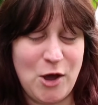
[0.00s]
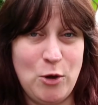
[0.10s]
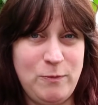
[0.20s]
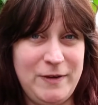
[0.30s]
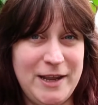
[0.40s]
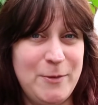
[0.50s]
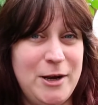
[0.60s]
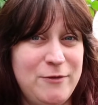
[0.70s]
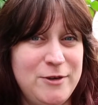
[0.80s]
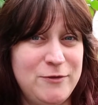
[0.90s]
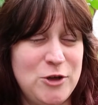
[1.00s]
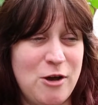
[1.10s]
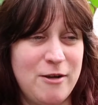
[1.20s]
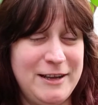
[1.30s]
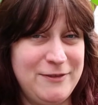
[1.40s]
Hopefully I will have enough
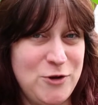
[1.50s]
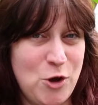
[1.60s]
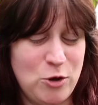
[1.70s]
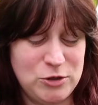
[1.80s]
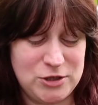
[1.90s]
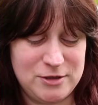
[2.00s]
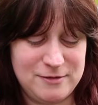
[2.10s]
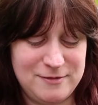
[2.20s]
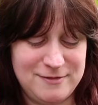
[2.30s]
yarn. If not,